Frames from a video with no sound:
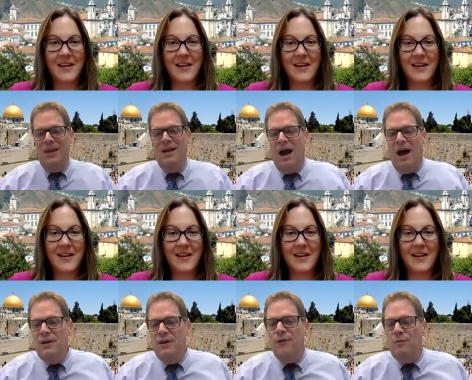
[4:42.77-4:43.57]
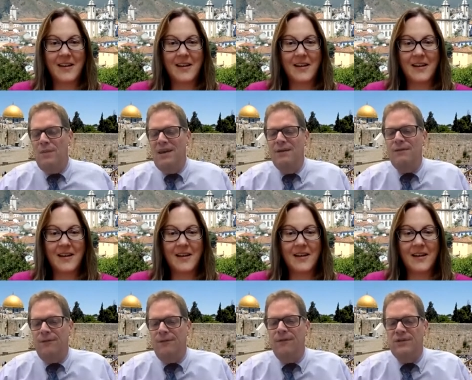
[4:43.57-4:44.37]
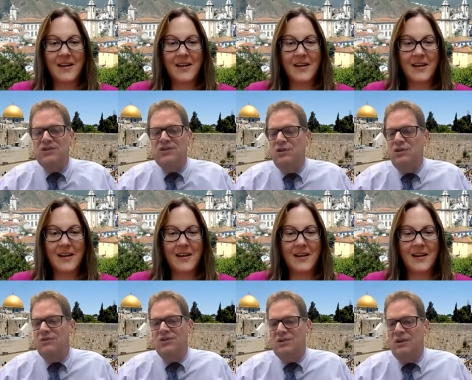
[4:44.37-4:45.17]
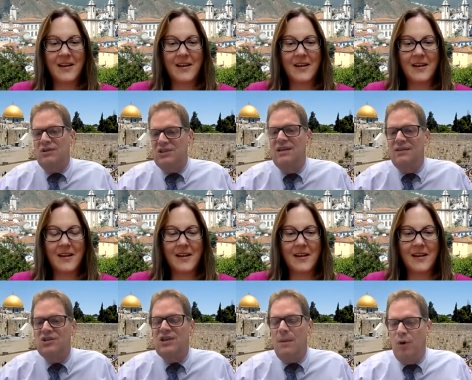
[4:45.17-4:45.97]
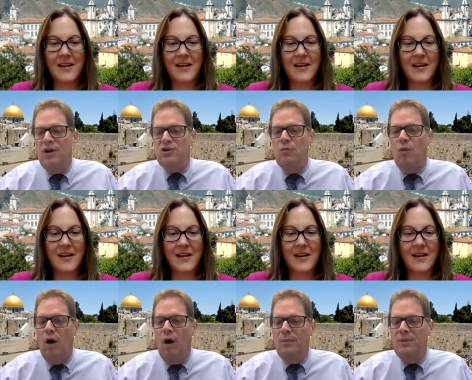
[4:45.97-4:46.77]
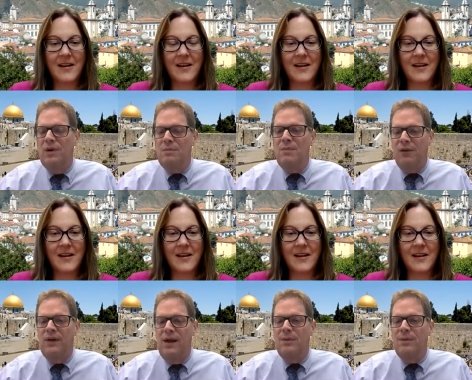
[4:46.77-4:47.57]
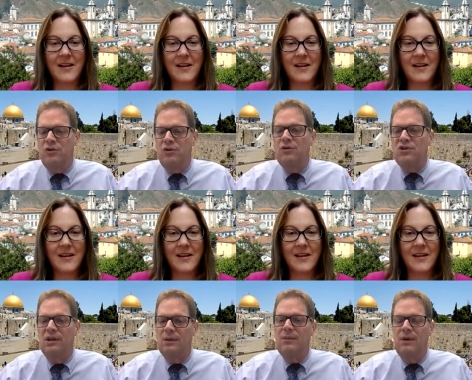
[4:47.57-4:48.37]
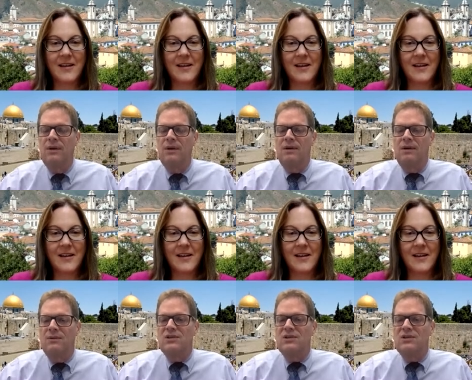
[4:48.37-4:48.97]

Speaker 1: I think for many of the students, seeing the separation wall between Bethlehem and Jerusalem is